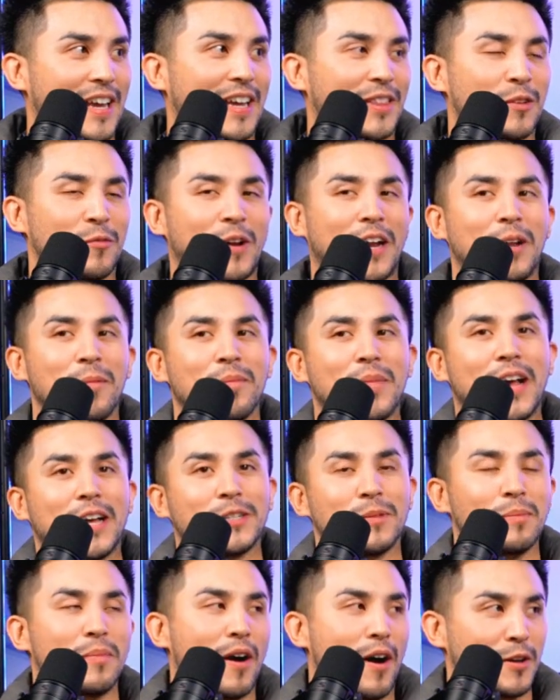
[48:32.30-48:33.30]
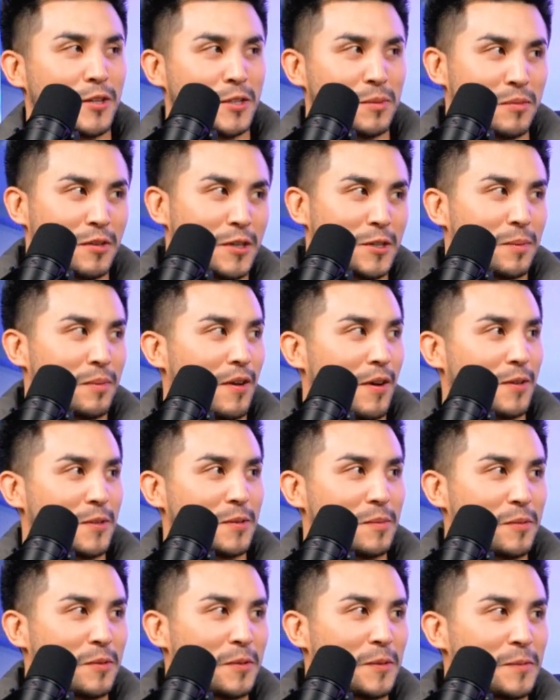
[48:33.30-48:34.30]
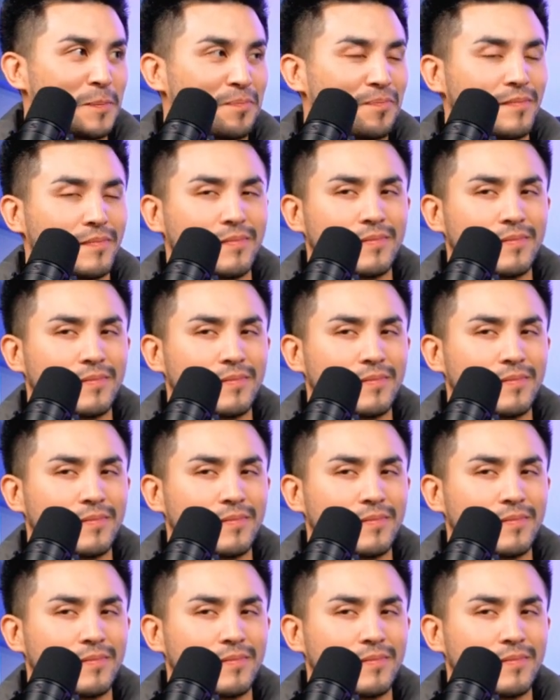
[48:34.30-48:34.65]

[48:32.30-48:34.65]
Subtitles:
I have to write them as impossible as possible. Okay.